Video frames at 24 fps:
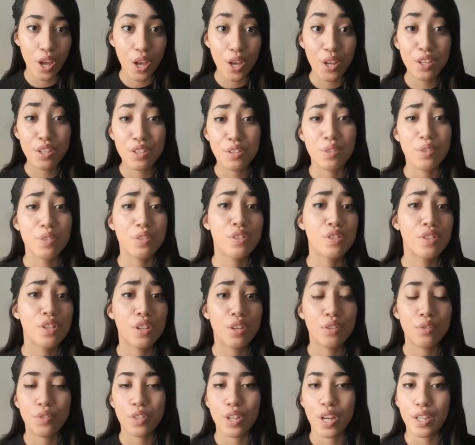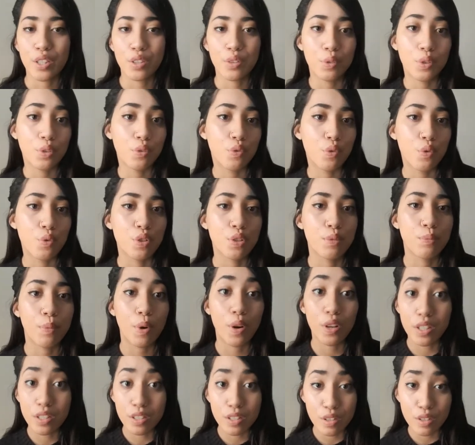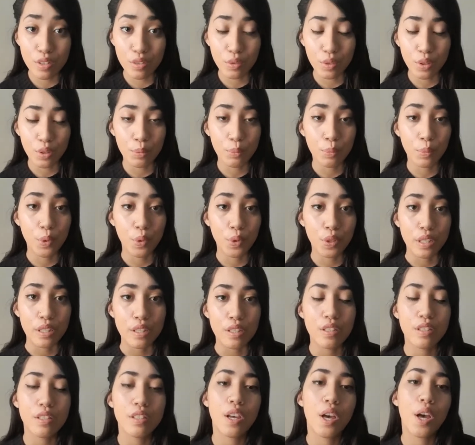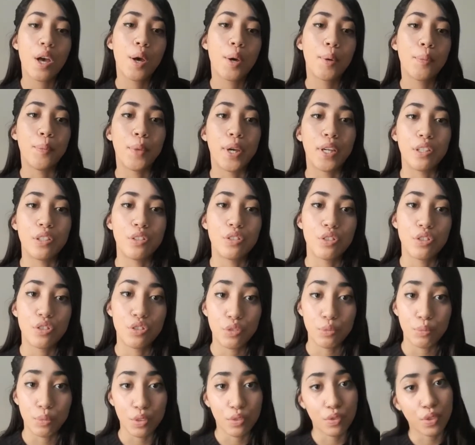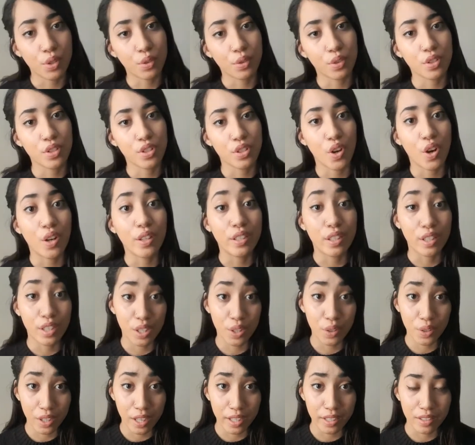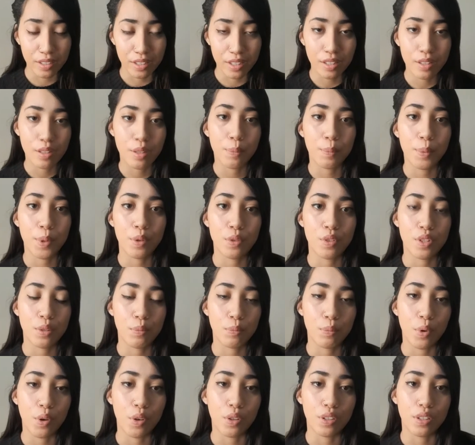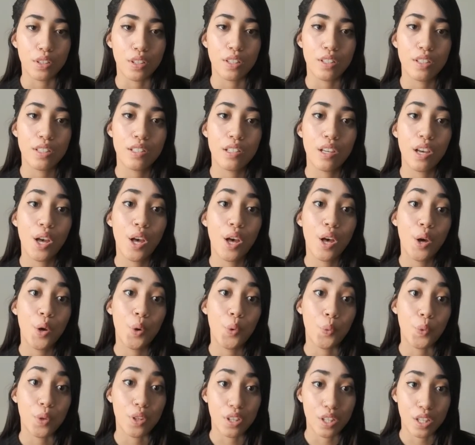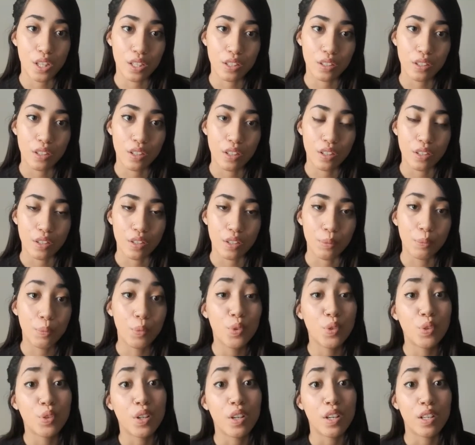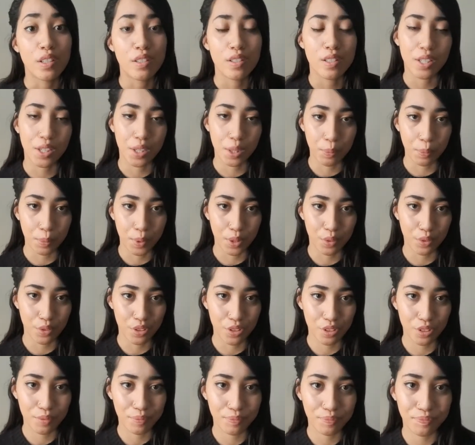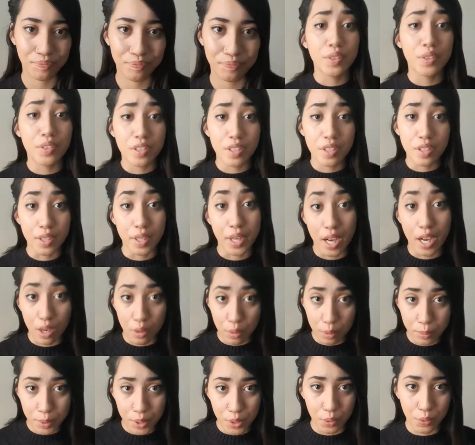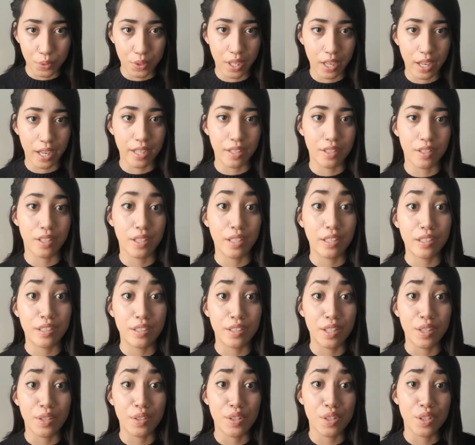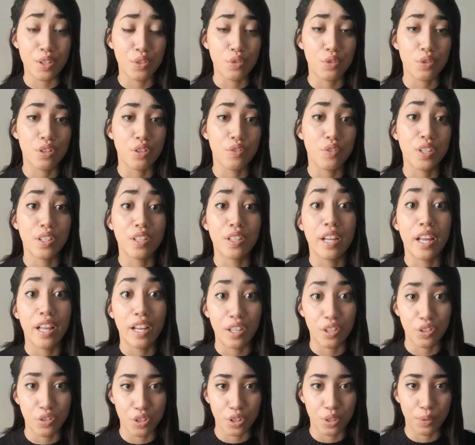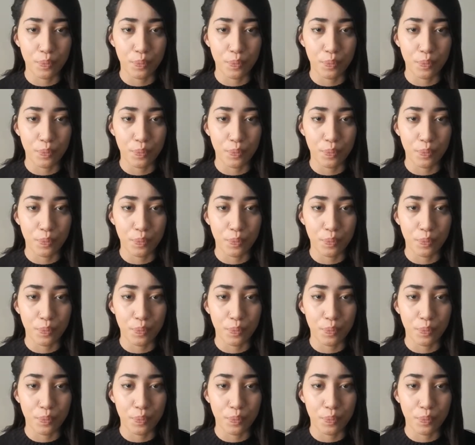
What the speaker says: So instead of trying to enforce policies on employees, managers should be focused on reuniting the opposing parties within the pluralistic approach. The that I will be utilizing entails the use of an analogy.